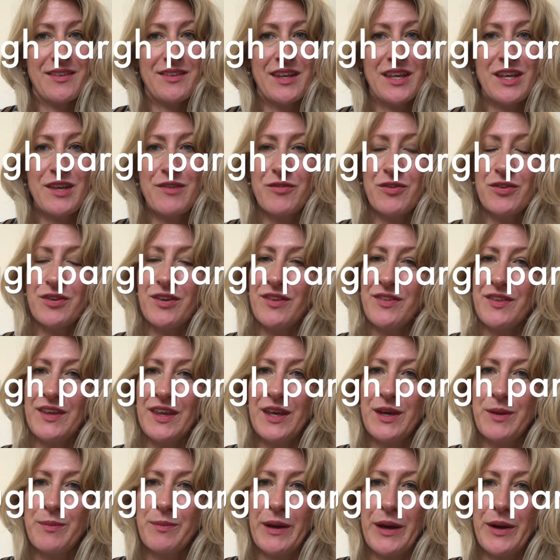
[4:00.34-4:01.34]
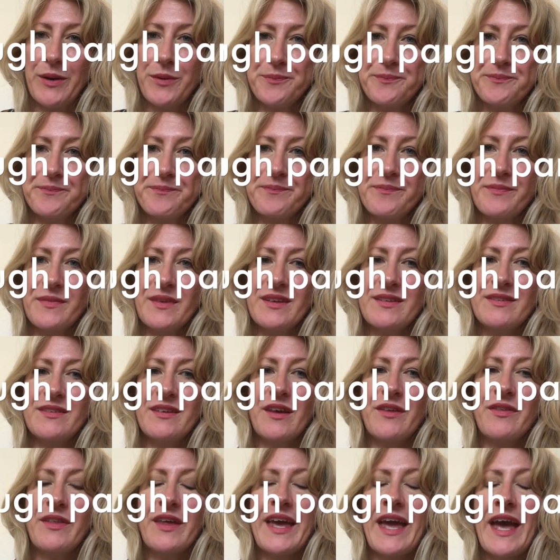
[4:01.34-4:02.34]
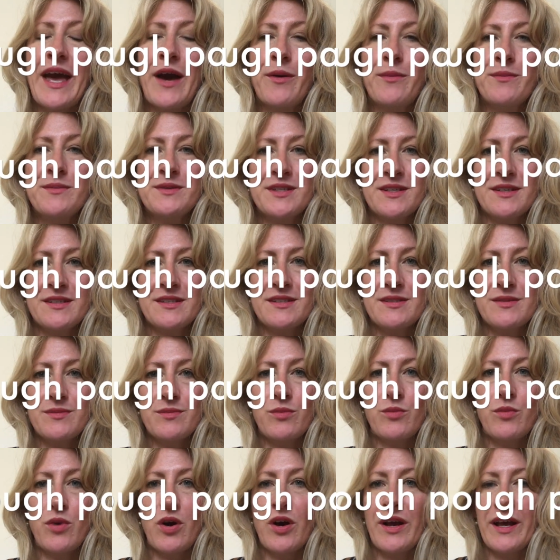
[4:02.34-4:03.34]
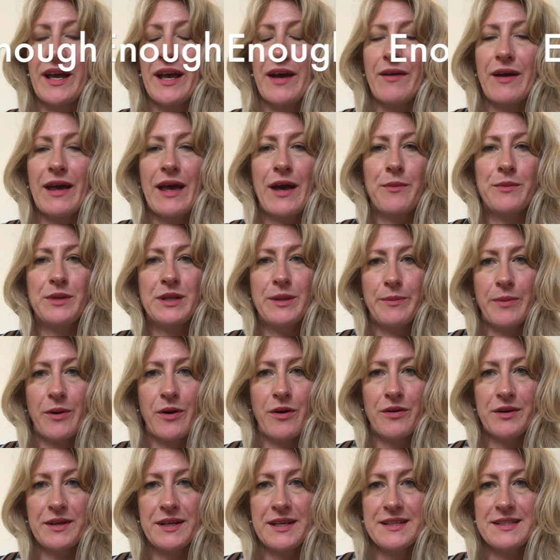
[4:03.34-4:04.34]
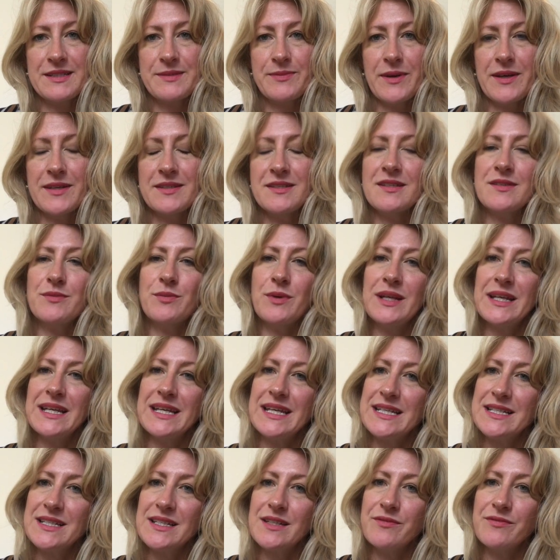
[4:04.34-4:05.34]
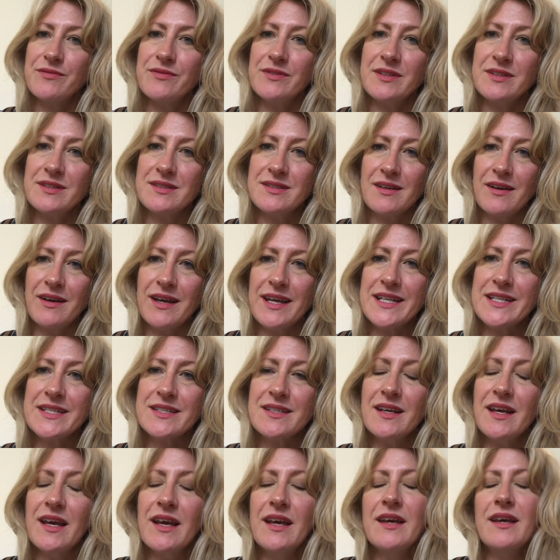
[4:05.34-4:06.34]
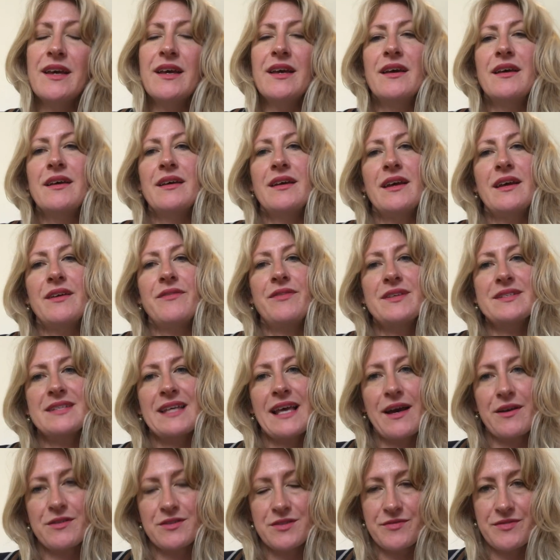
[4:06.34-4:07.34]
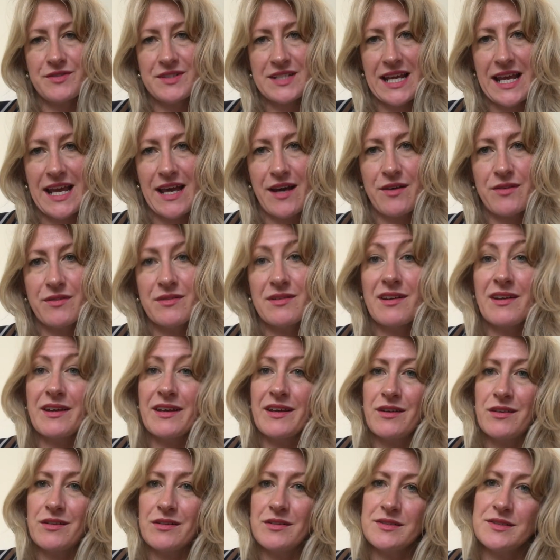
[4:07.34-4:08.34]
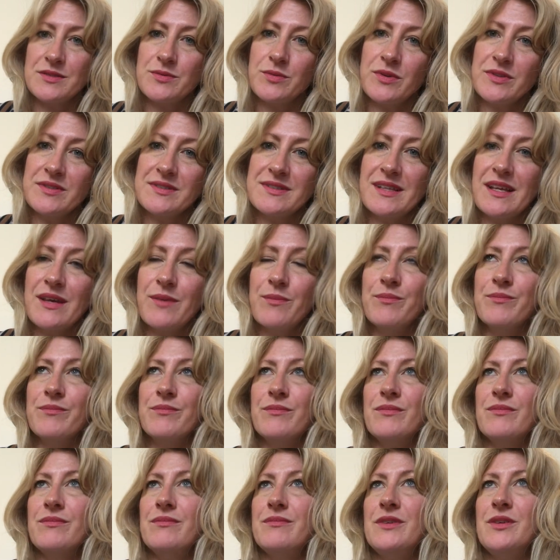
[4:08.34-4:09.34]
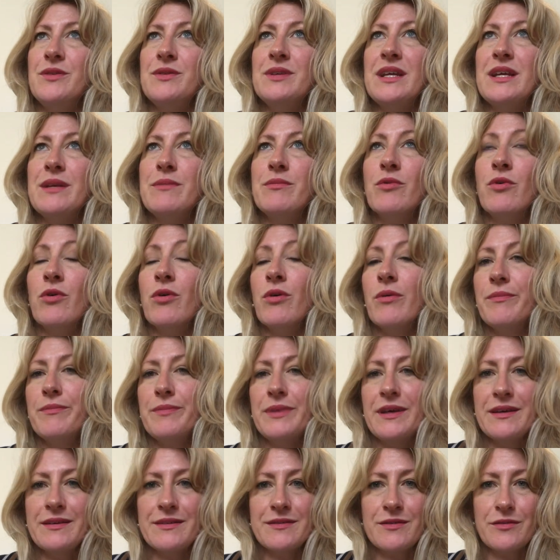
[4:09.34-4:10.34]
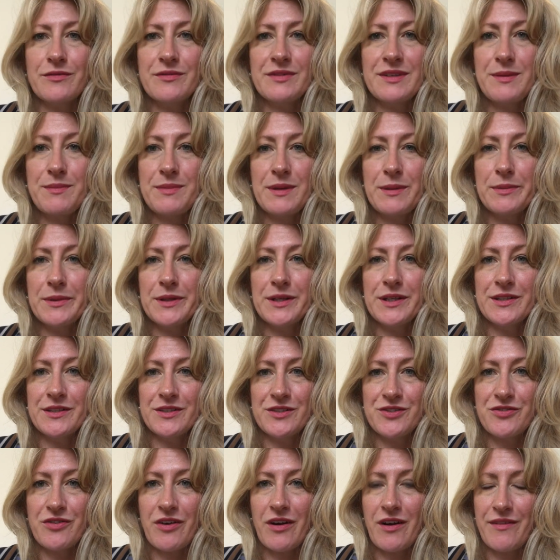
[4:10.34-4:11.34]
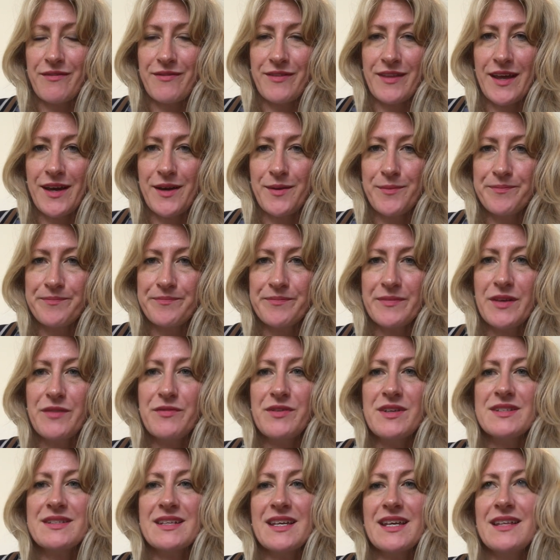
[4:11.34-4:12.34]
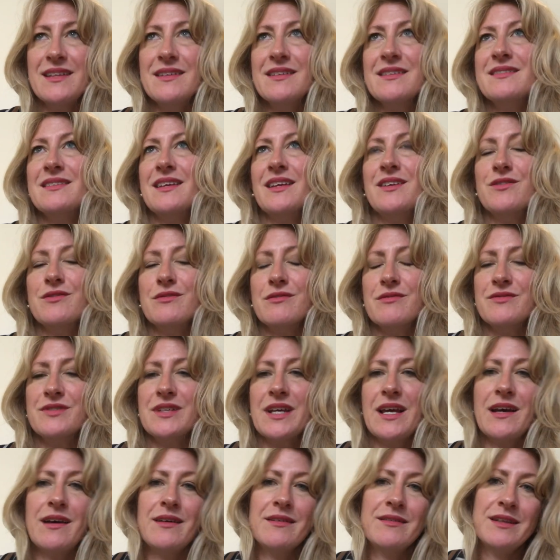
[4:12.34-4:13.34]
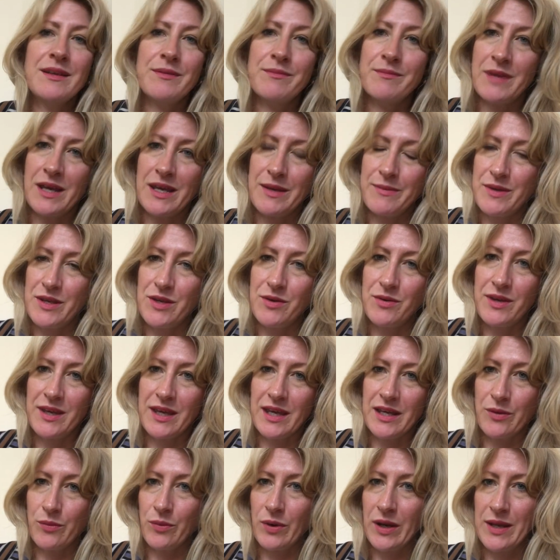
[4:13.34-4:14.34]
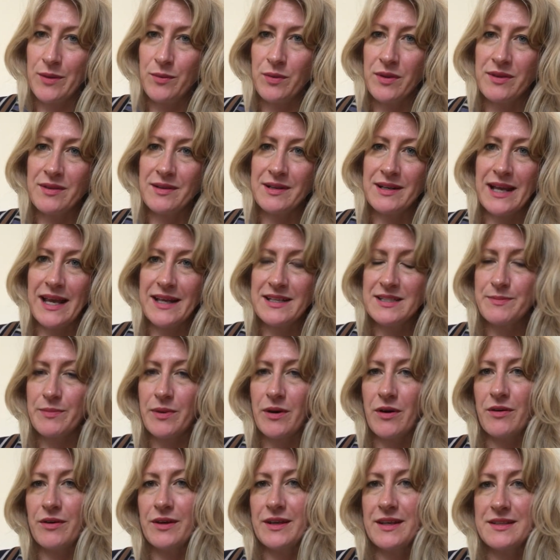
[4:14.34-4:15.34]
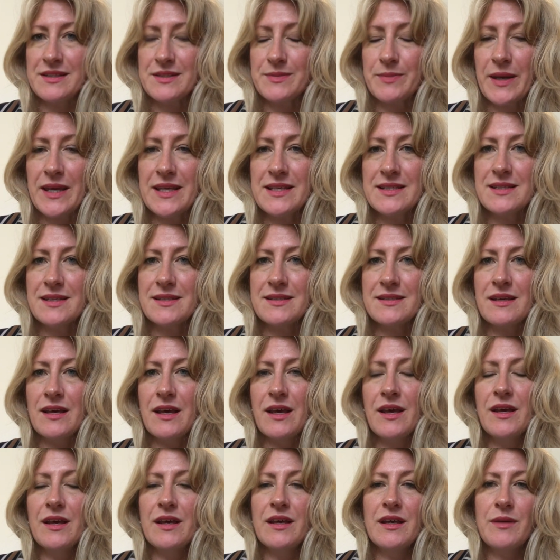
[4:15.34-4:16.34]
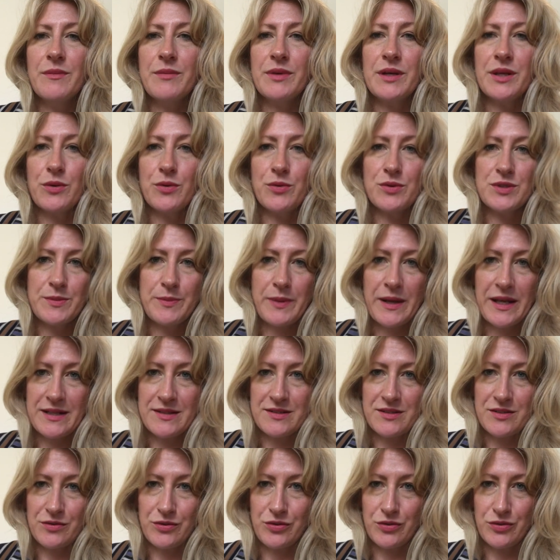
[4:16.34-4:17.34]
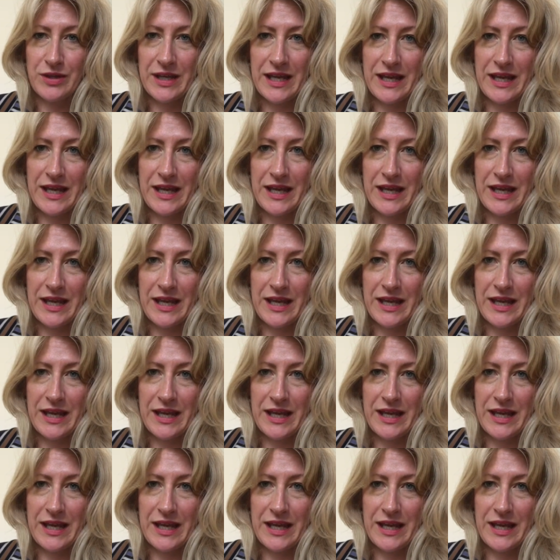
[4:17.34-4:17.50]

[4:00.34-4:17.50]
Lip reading: thing you've got to think about. So they helped us work out how many parking spaces we needed for the site. If it's out of town like ours was, then you need more because obviously people are going to drive there. If it's in the centre of town, then maybe you can get away with less parking spaces, but it all depends on your